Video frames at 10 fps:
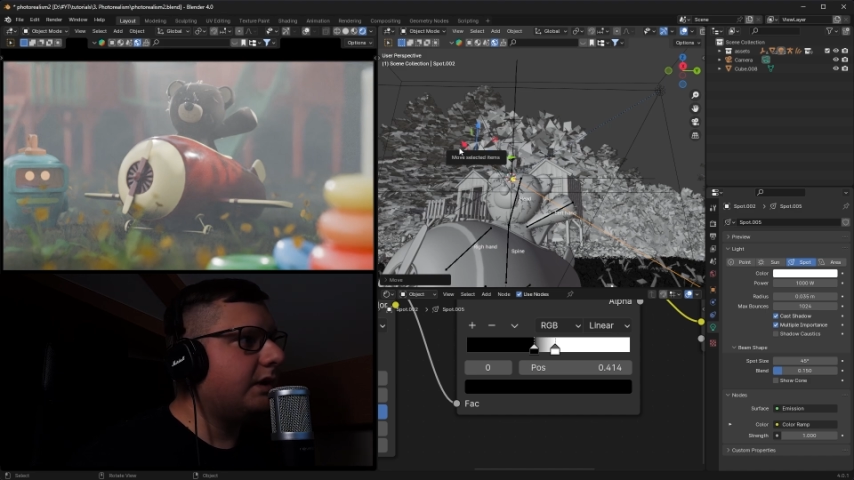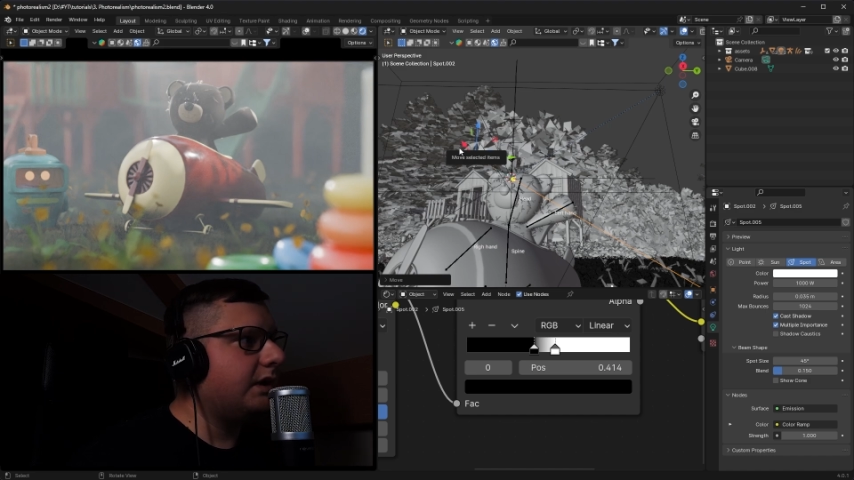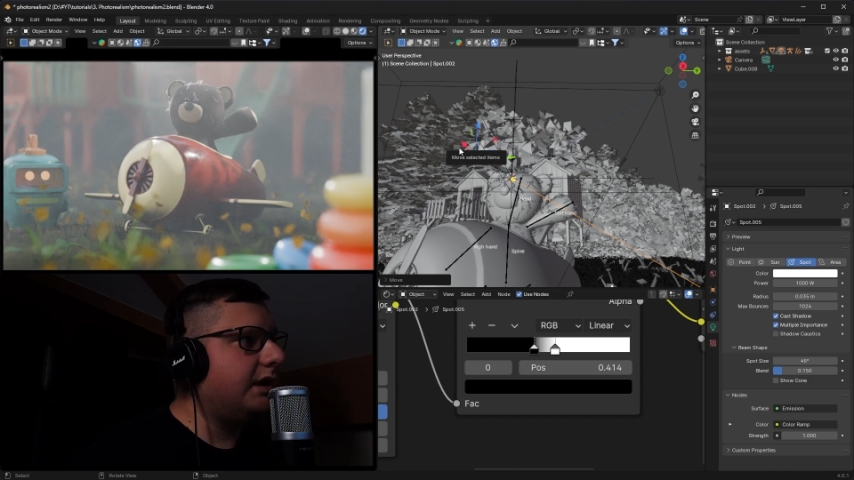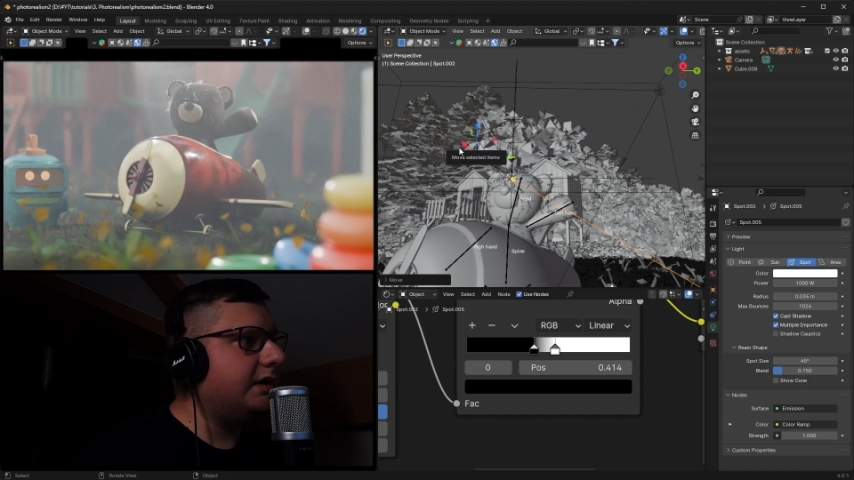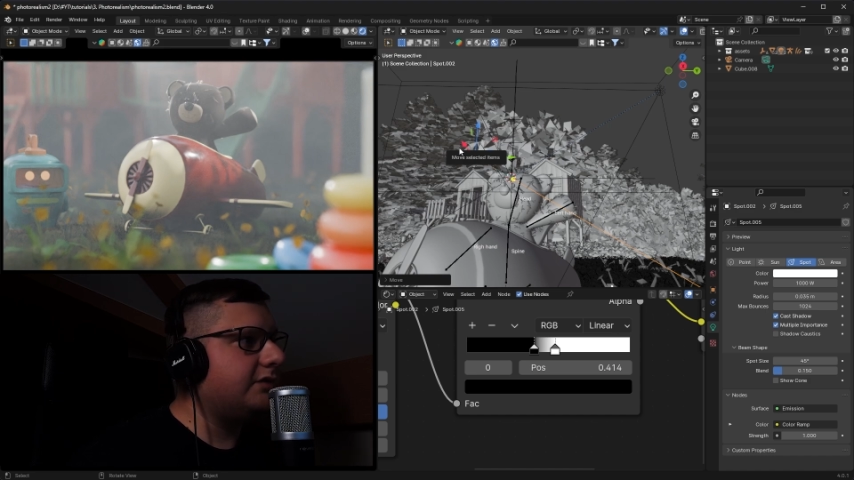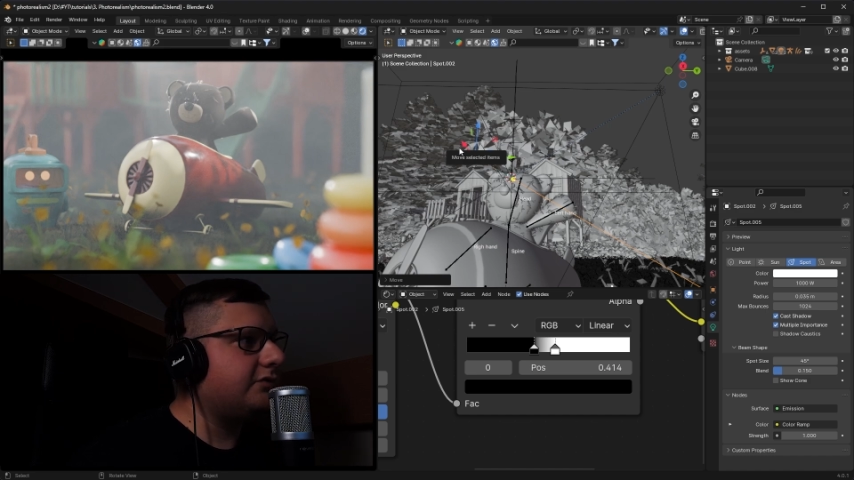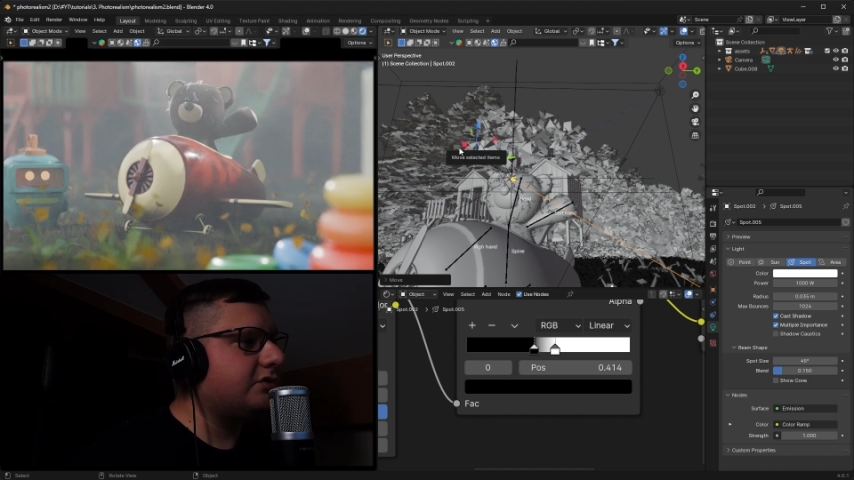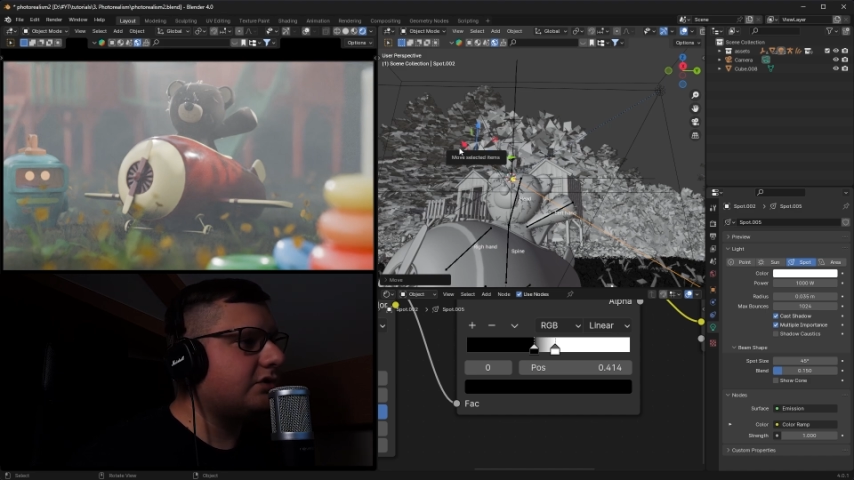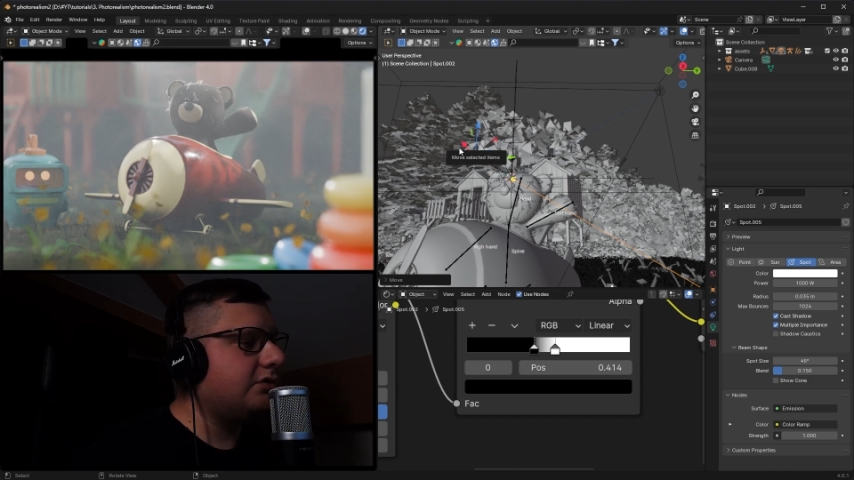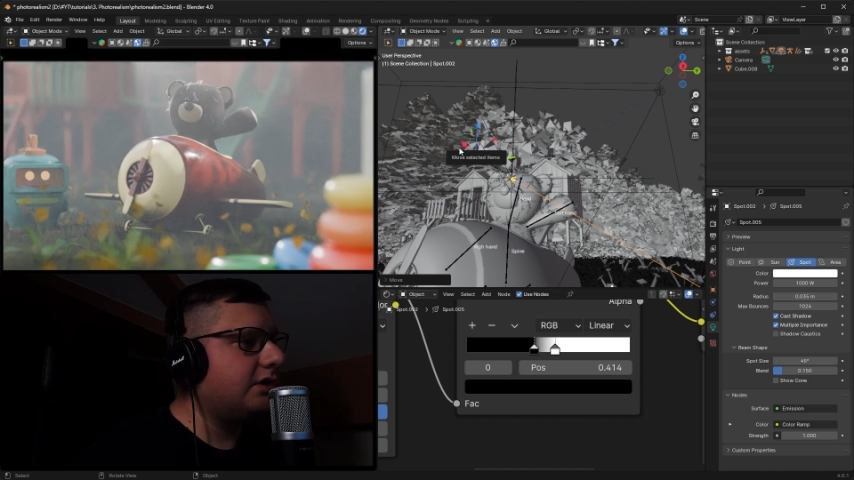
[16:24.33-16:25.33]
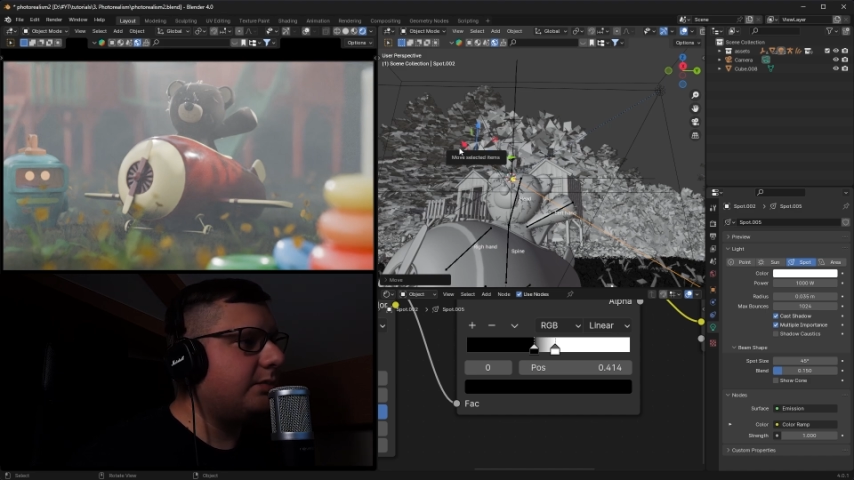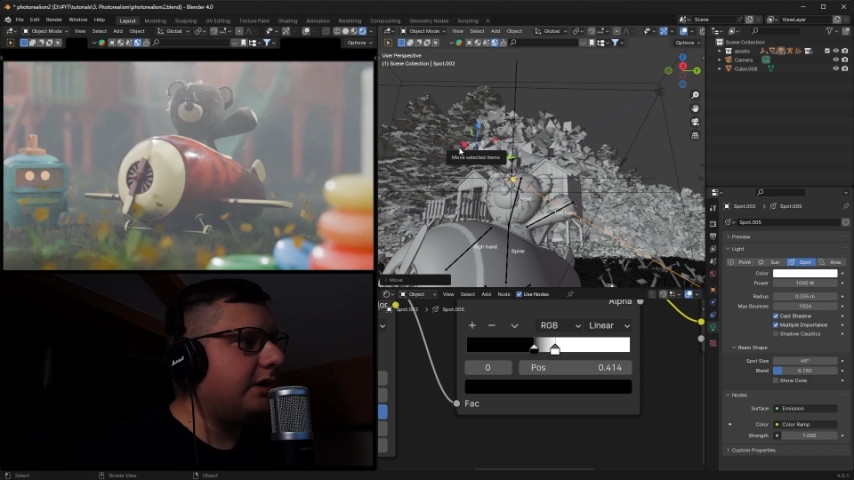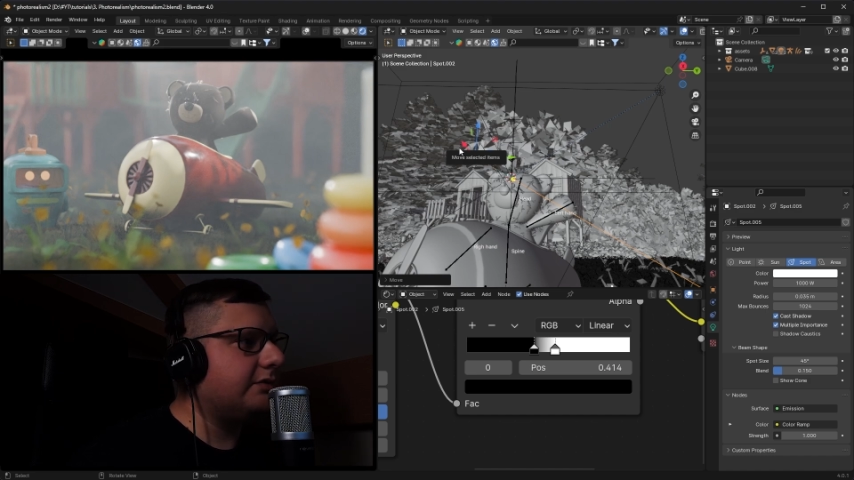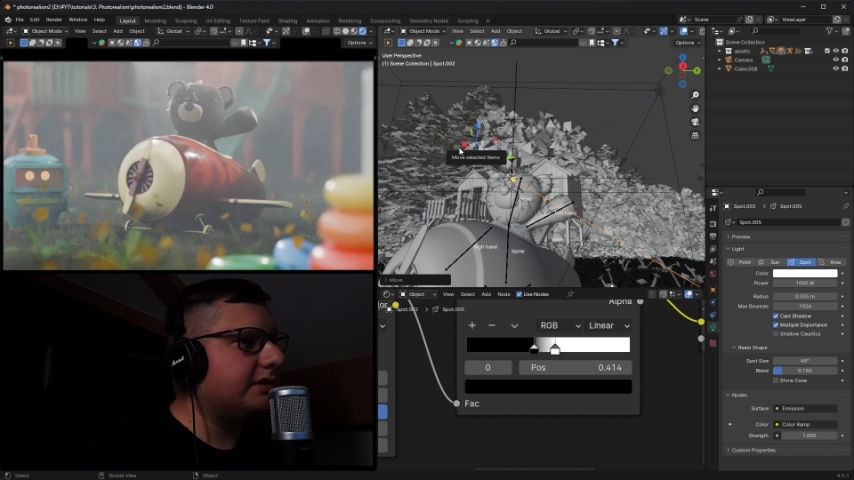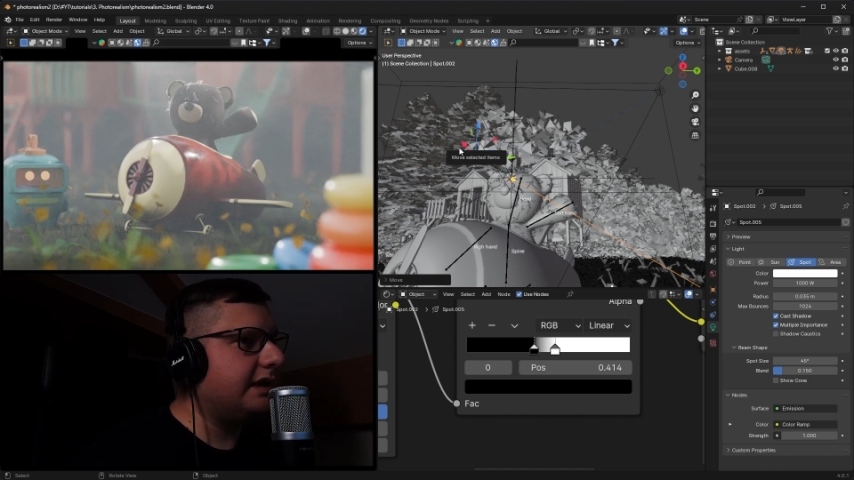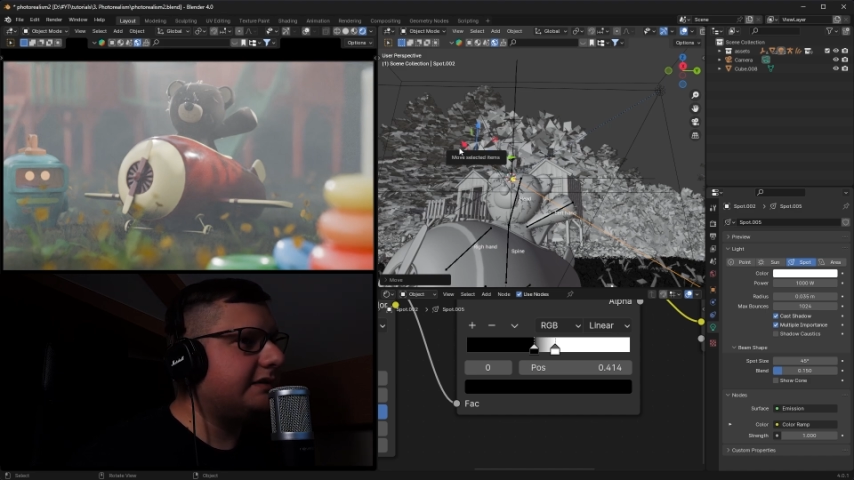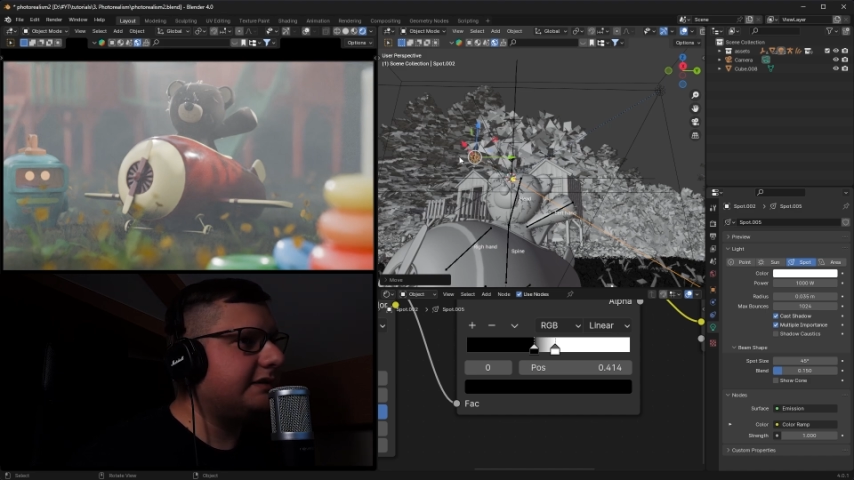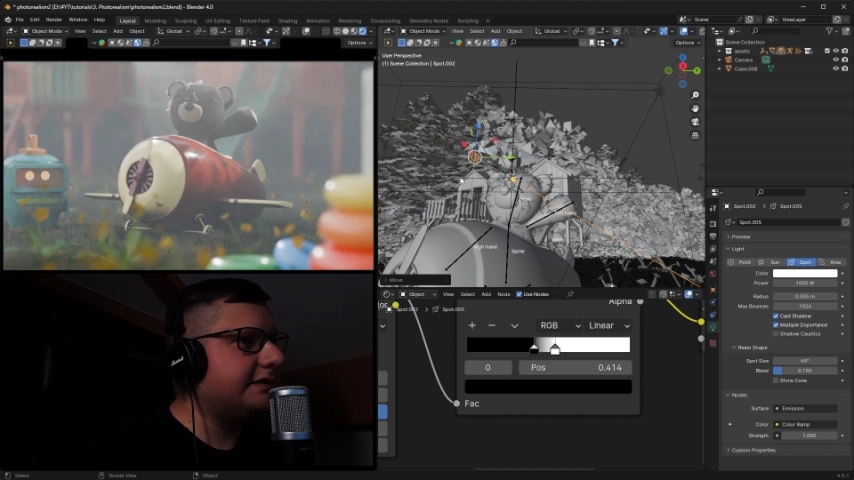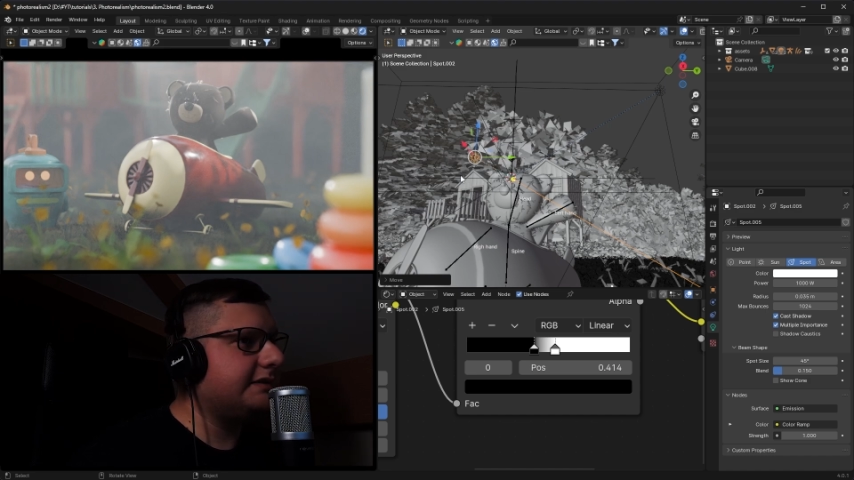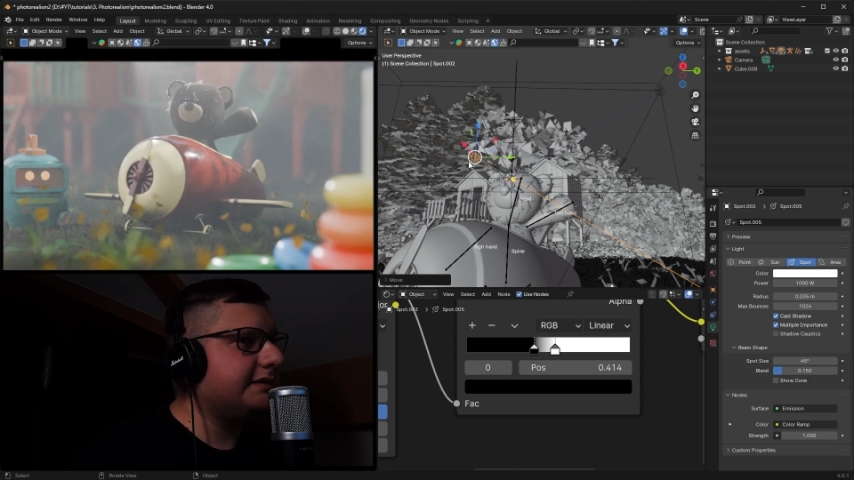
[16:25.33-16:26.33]
And it was all about
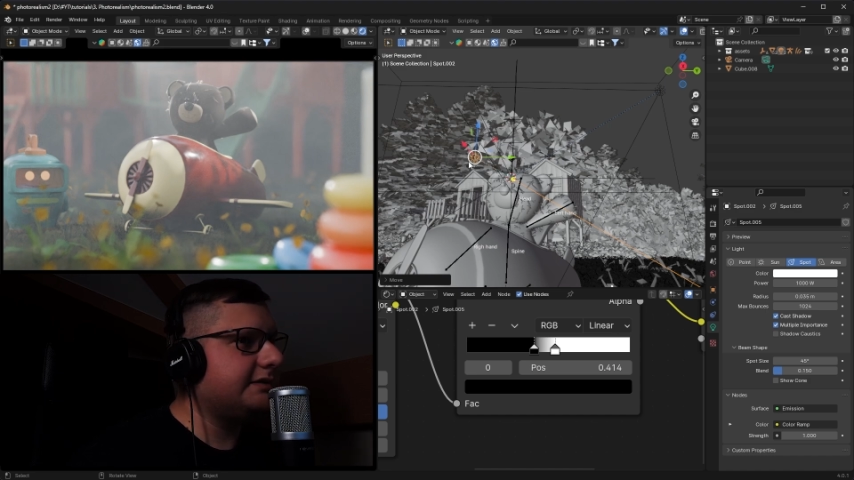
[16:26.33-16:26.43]
lighting.